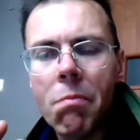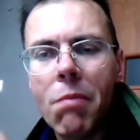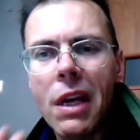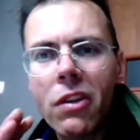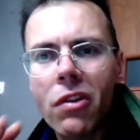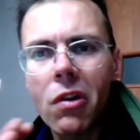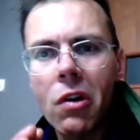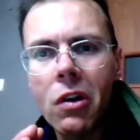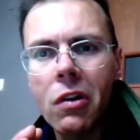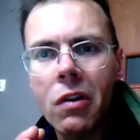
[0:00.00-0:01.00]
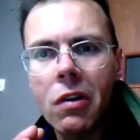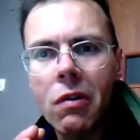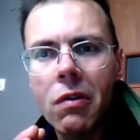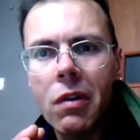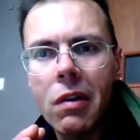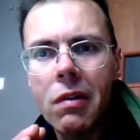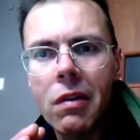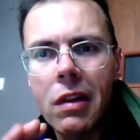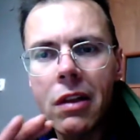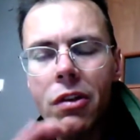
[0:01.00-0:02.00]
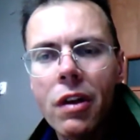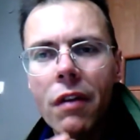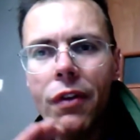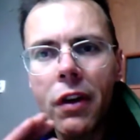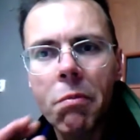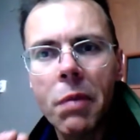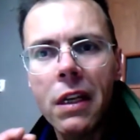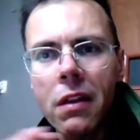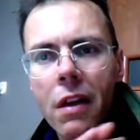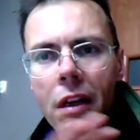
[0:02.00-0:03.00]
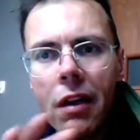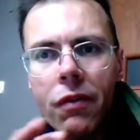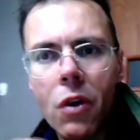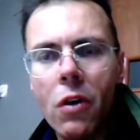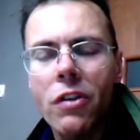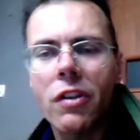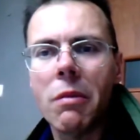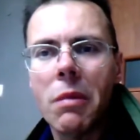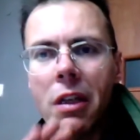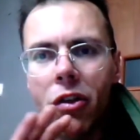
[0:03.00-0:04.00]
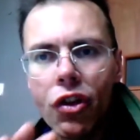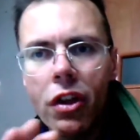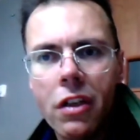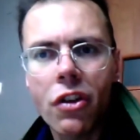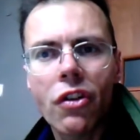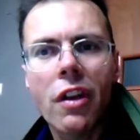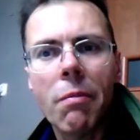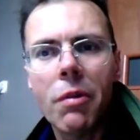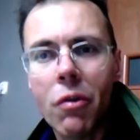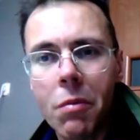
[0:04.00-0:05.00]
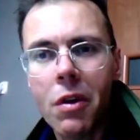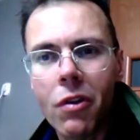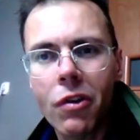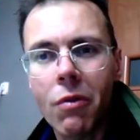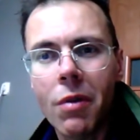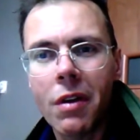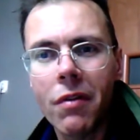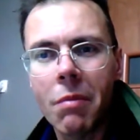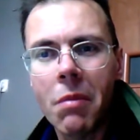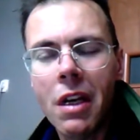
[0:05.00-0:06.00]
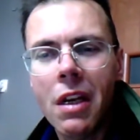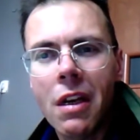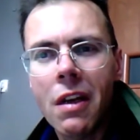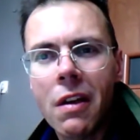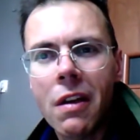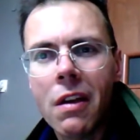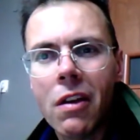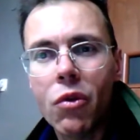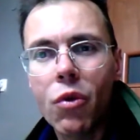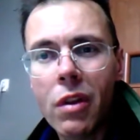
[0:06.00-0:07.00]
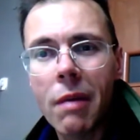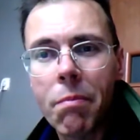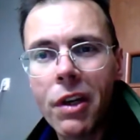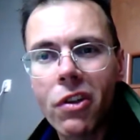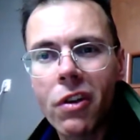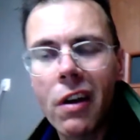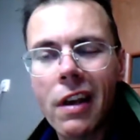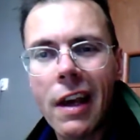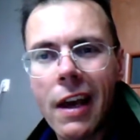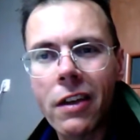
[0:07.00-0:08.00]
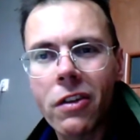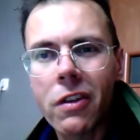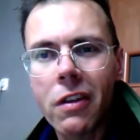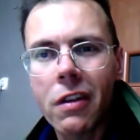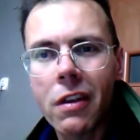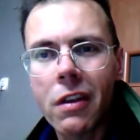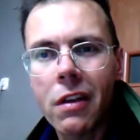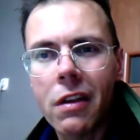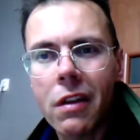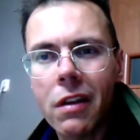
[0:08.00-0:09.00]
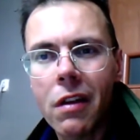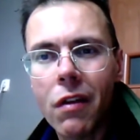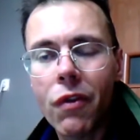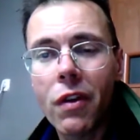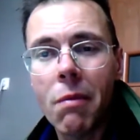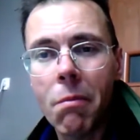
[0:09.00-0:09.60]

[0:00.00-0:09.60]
based on the suffering pain that I have caused them and she just happened to be also one of them. Duda personally asked for the